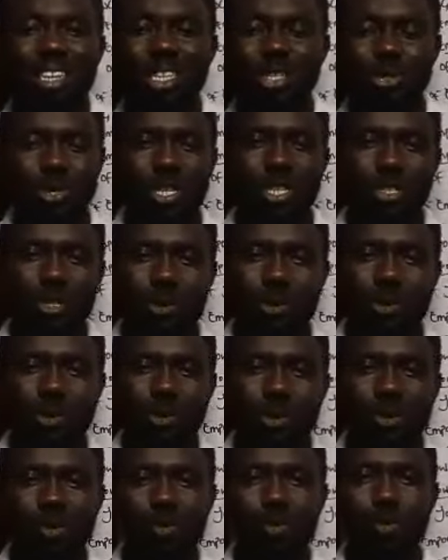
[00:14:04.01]
literature,
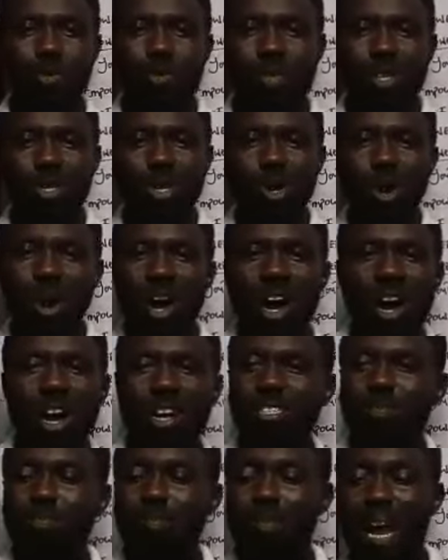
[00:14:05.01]
your
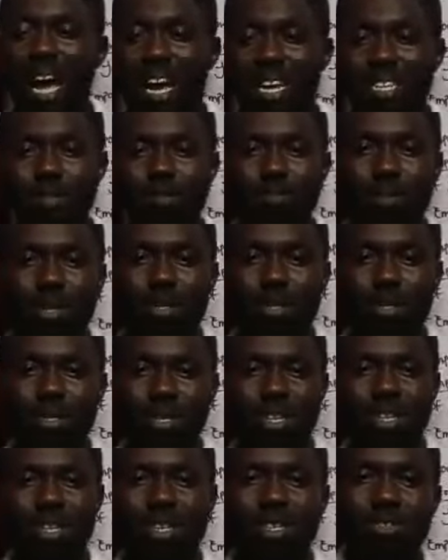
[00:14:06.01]
arts, blacksmith,
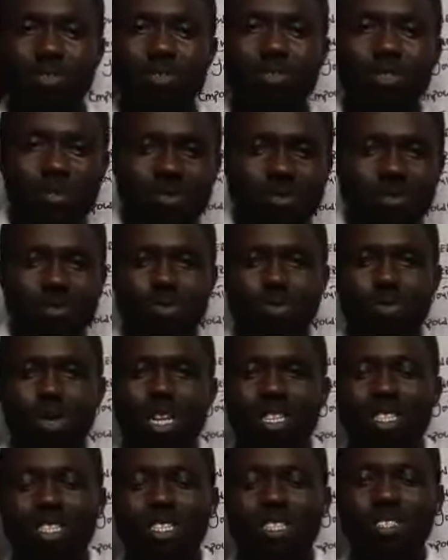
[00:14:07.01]

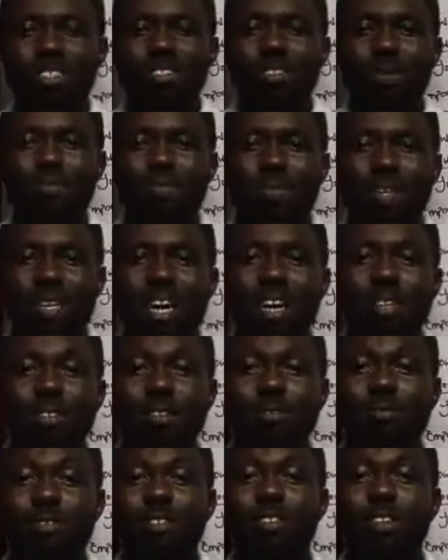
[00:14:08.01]
creating something out
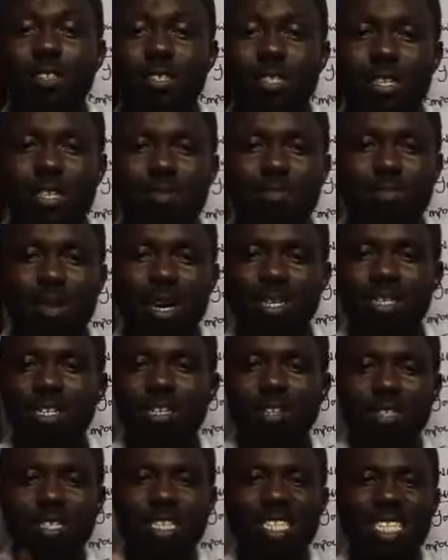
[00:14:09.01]
of nothing,
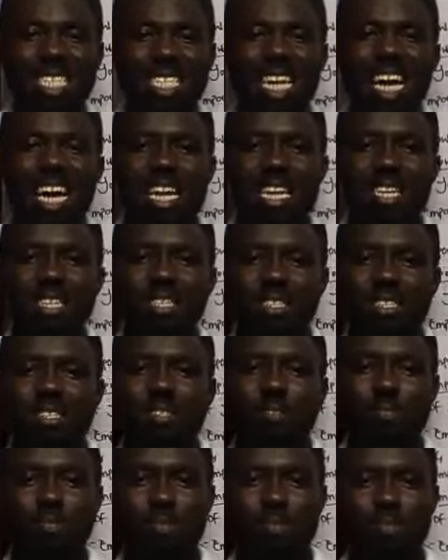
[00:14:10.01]
metal, designs,
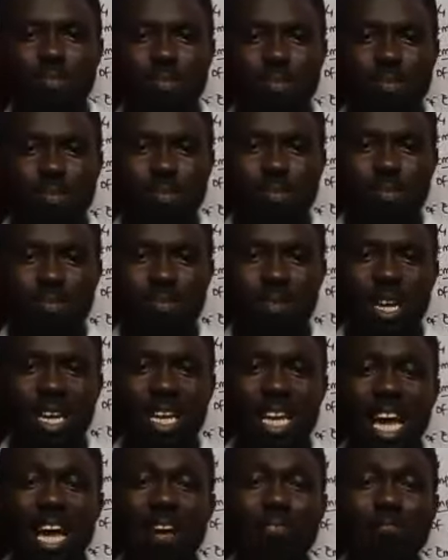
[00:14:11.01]

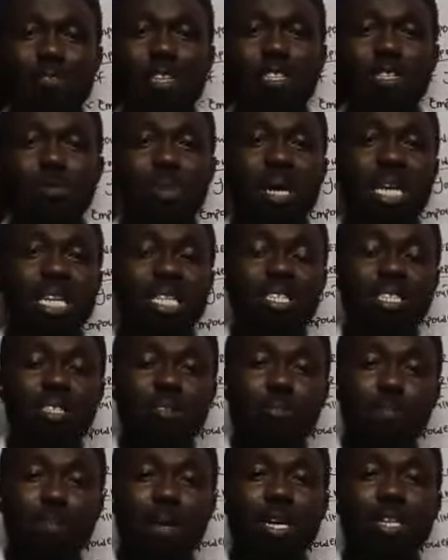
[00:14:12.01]
canvas,
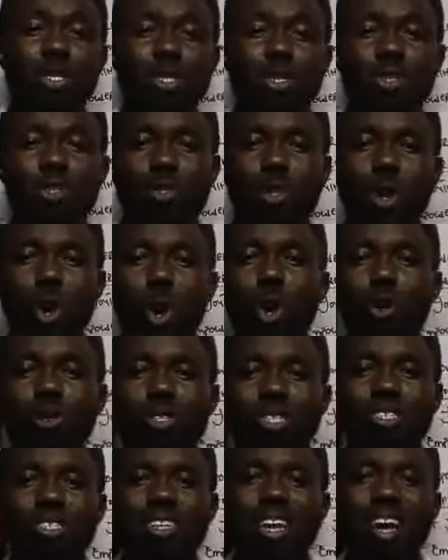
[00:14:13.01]
painting, pictures. All
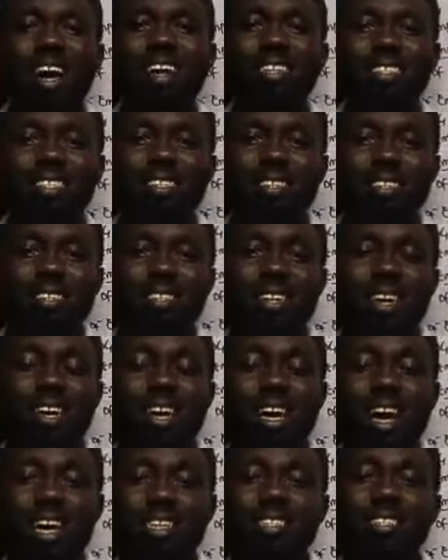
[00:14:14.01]
these are
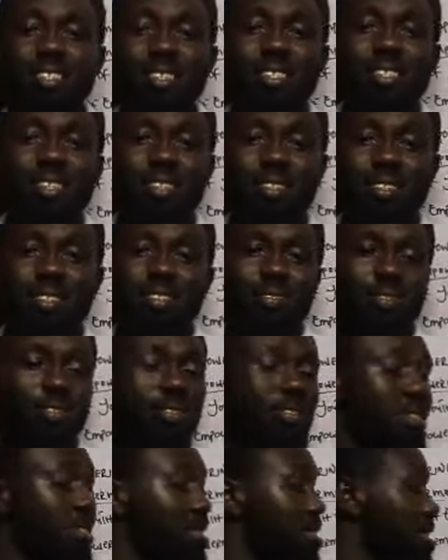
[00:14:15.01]
artistic
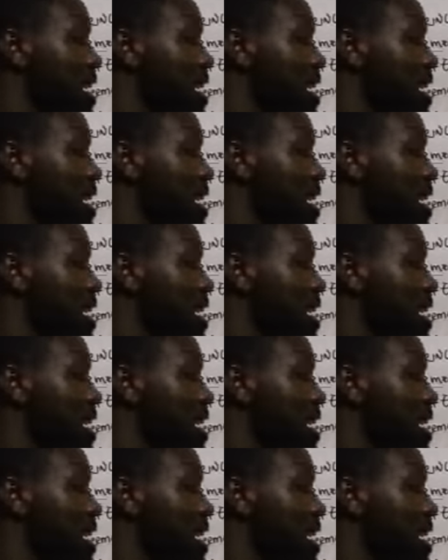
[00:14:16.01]
skills,